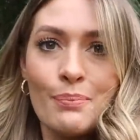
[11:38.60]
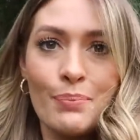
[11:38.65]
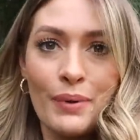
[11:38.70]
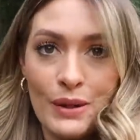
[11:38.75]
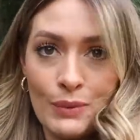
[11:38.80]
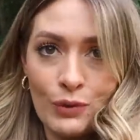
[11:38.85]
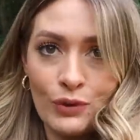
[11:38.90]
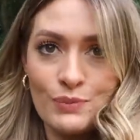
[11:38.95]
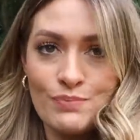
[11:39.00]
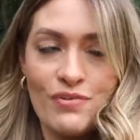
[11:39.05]
But
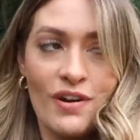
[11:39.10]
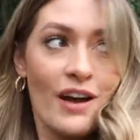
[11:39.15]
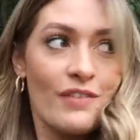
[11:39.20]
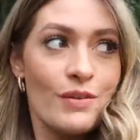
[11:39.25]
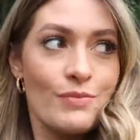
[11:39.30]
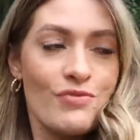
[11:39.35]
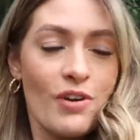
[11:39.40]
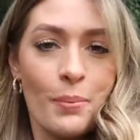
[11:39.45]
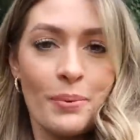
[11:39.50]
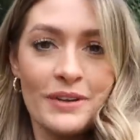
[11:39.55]
it was
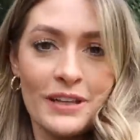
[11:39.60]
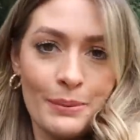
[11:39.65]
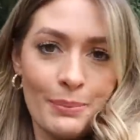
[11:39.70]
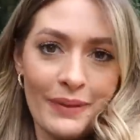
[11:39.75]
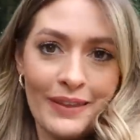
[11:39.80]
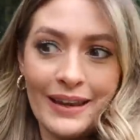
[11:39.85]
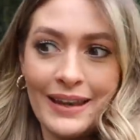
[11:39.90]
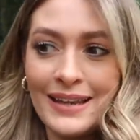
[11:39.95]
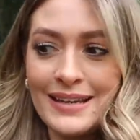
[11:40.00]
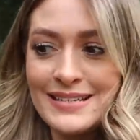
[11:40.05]
private property,
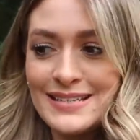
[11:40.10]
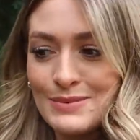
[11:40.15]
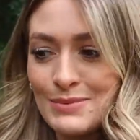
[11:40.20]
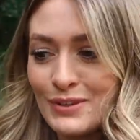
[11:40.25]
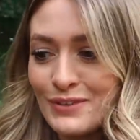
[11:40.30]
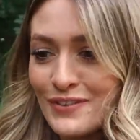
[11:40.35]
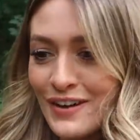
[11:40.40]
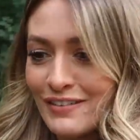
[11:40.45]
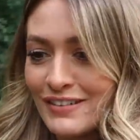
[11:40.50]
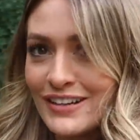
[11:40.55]
but the lady
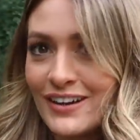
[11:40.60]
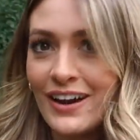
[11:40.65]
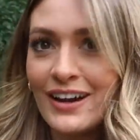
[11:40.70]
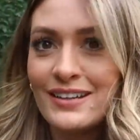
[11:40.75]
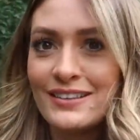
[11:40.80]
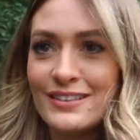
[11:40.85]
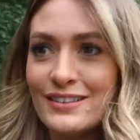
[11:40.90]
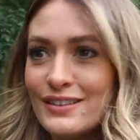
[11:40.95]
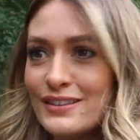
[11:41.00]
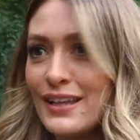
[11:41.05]
was very
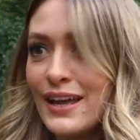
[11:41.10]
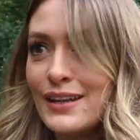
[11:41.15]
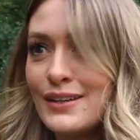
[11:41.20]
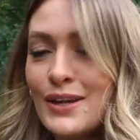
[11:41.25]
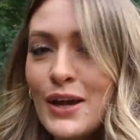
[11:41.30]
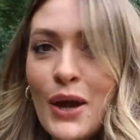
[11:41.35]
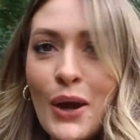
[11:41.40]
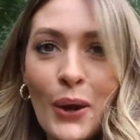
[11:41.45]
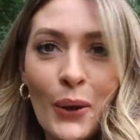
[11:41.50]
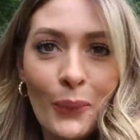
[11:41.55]
nice and said
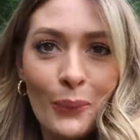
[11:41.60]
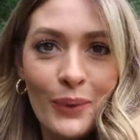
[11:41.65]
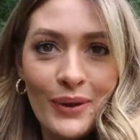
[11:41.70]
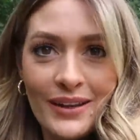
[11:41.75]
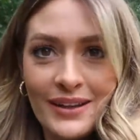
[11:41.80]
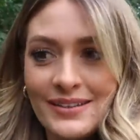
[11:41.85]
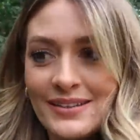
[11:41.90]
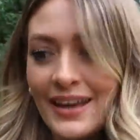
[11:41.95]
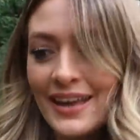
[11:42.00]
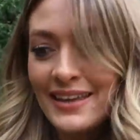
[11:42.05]
we
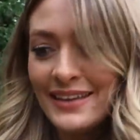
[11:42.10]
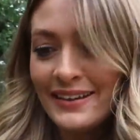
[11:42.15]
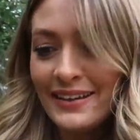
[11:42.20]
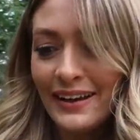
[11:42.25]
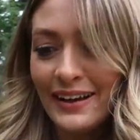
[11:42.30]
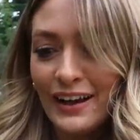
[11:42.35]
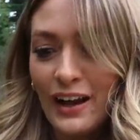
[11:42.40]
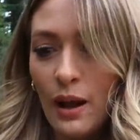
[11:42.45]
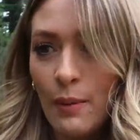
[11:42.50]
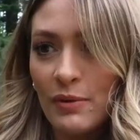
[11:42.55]
could take
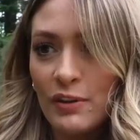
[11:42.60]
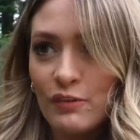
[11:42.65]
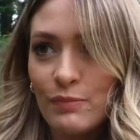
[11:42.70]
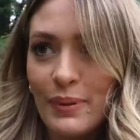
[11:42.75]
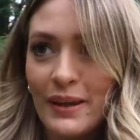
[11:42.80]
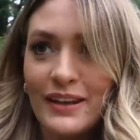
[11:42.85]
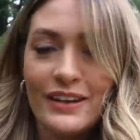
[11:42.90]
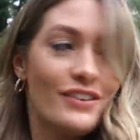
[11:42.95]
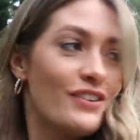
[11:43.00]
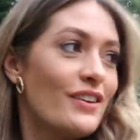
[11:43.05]
a couple of
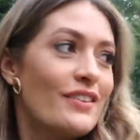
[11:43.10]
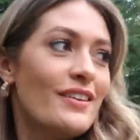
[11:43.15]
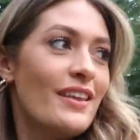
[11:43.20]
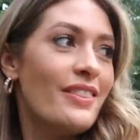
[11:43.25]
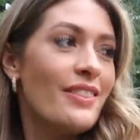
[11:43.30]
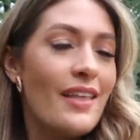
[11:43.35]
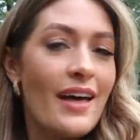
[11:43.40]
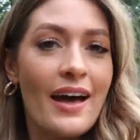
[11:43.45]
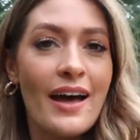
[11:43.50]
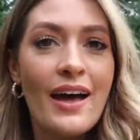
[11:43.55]
pictures
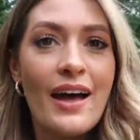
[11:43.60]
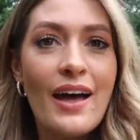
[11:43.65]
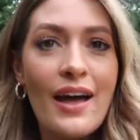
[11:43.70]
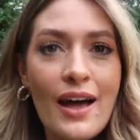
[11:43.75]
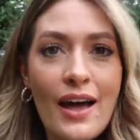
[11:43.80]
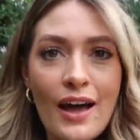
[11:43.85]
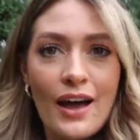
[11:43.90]
in there.